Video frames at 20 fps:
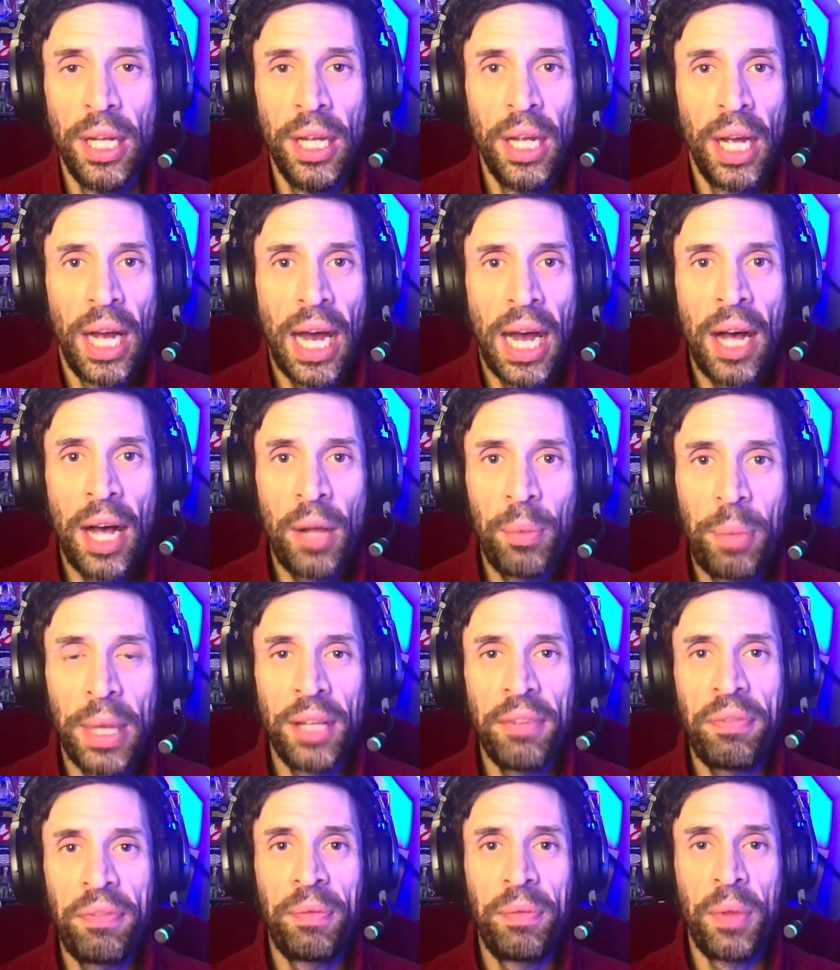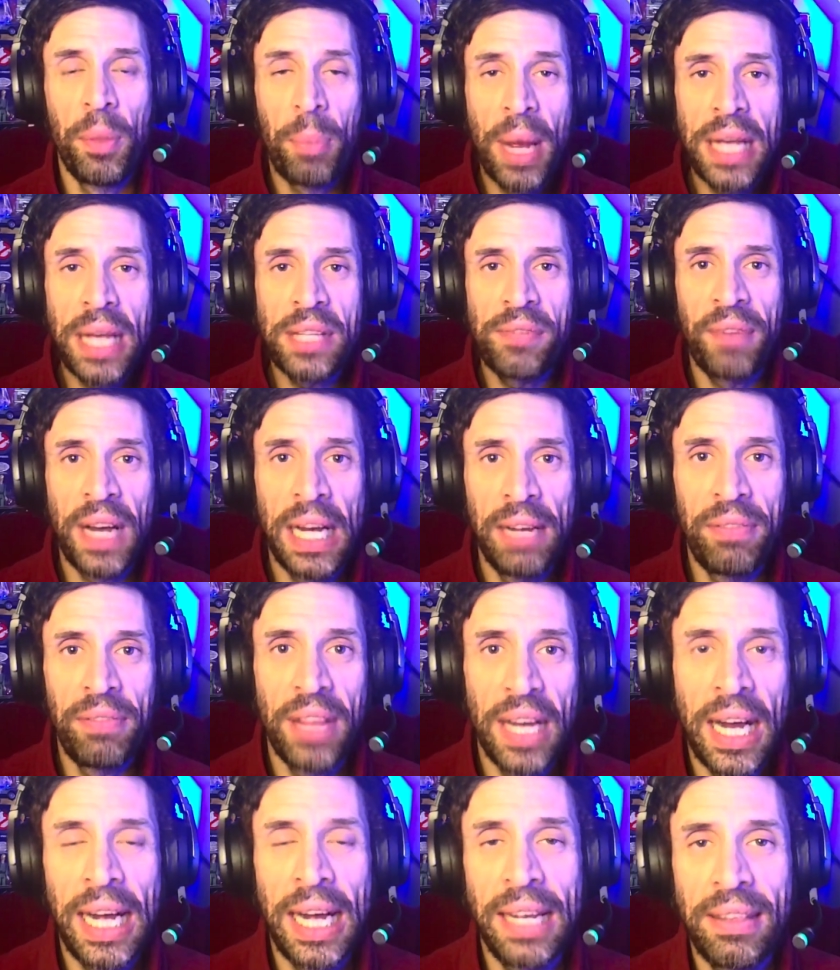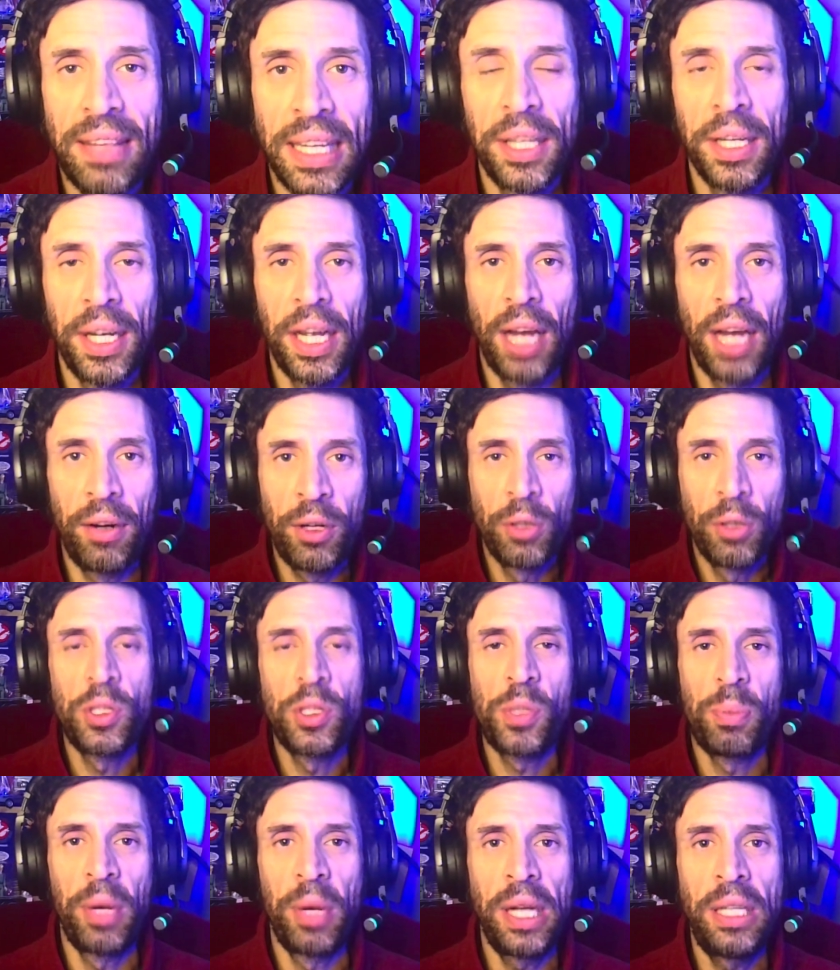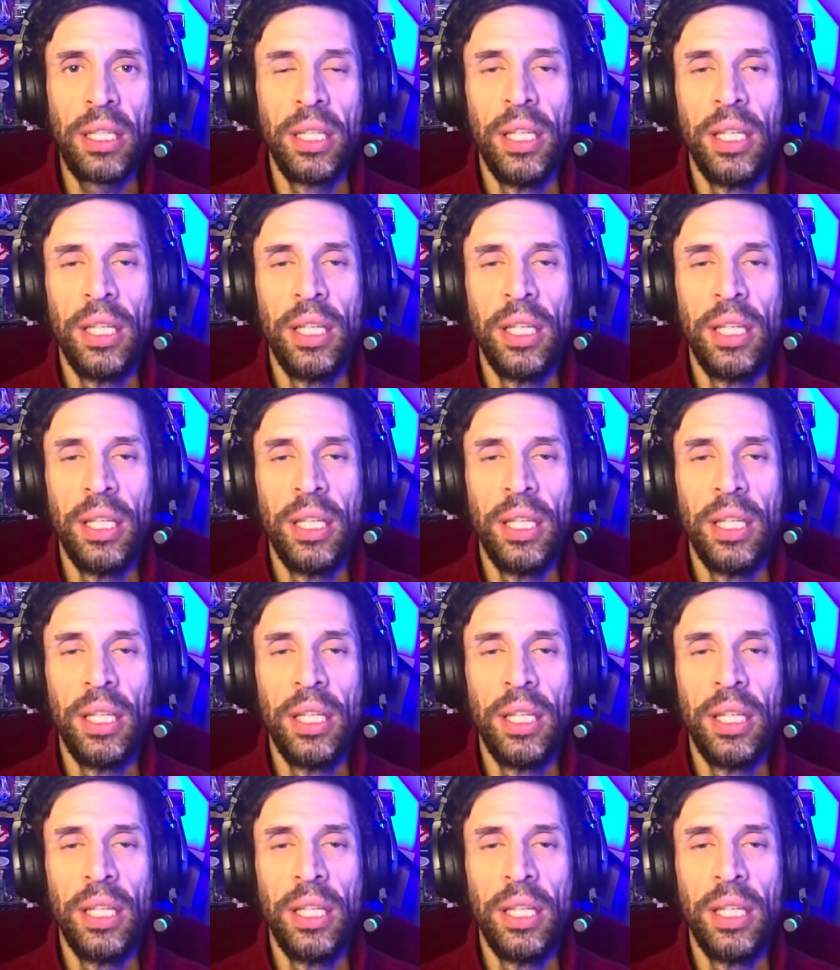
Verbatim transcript: I'll pick the best five that I think are a good spread.